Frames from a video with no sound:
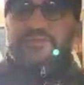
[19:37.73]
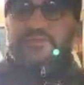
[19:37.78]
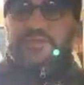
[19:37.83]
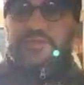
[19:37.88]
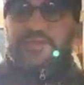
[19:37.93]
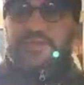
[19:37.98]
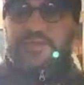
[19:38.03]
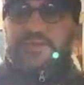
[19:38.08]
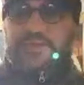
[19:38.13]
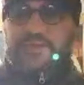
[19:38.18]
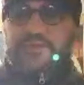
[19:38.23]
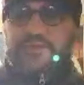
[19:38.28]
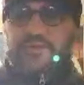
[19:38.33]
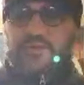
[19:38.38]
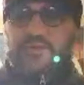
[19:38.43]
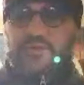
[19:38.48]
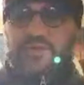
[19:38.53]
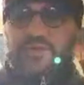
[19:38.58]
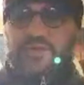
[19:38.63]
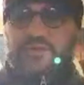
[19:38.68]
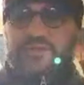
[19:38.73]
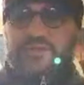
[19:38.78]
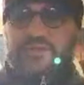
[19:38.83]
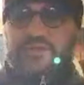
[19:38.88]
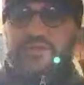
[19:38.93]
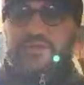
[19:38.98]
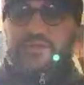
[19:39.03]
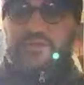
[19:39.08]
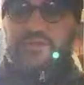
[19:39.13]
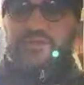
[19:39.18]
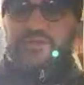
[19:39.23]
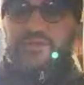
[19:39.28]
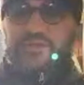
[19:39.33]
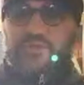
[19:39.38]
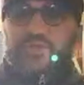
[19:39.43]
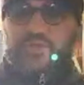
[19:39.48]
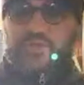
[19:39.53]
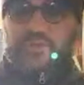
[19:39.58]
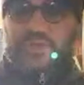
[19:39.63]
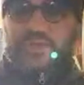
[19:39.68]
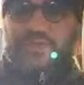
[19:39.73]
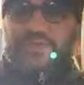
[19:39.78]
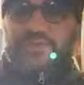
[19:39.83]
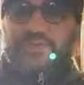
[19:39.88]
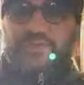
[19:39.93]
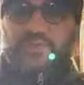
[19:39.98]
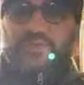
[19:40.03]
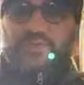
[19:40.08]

had occasion to allude.